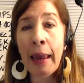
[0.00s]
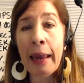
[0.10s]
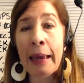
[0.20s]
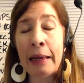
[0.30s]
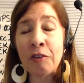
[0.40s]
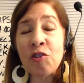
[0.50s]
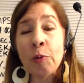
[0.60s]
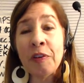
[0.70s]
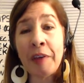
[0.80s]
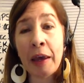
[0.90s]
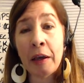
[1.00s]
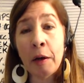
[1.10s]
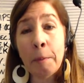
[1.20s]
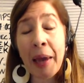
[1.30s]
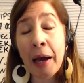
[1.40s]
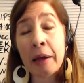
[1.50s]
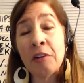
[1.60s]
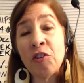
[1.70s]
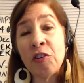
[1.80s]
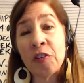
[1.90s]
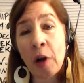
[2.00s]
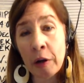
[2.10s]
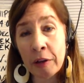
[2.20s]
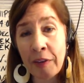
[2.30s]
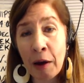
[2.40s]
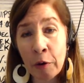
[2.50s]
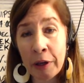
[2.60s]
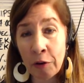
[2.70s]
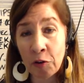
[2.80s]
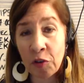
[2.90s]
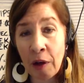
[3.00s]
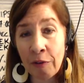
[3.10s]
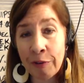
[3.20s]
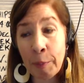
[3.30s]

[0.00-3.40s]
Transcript: And she was taken aback and she started doubting herself.